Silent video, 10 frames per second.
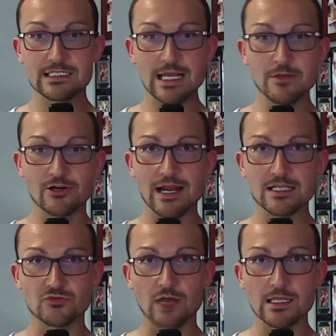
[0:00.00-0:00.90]

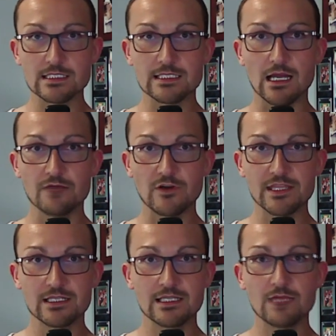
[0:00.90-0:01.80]
Democrats run stuff. I
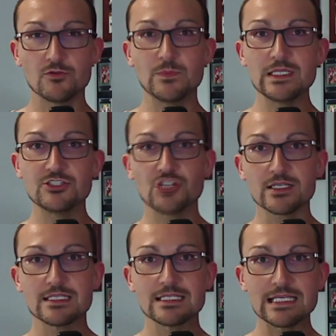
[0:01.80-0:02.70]
think that would be
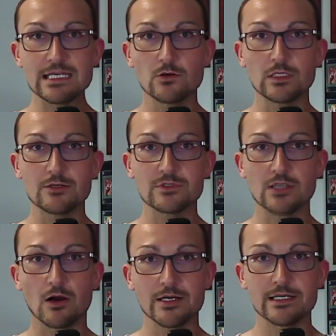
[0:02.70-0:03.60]
just as equally
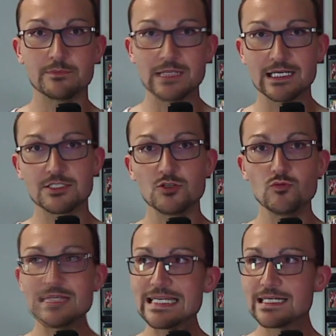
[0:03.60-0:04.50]
retarded, because you
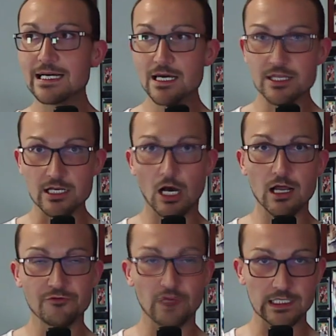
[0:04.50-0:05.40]
need the
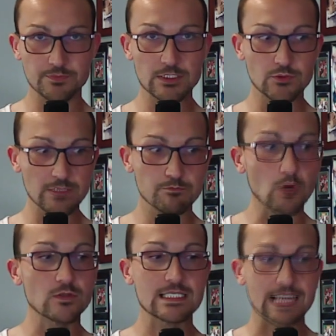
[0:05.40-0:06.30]
conflict between
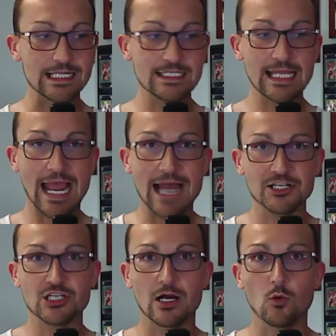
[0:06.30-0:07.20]
both sides to
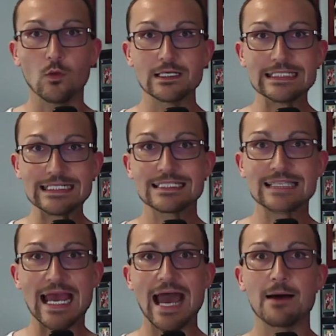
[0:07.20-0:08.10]
hash out what needs
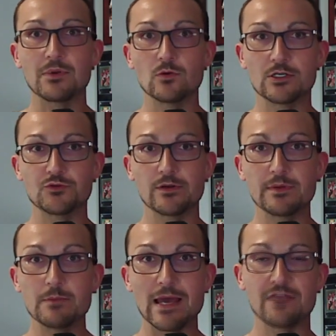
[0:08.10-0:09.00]
to happen, which would
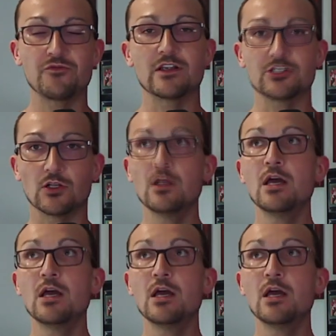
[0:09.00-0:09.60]
be beneficial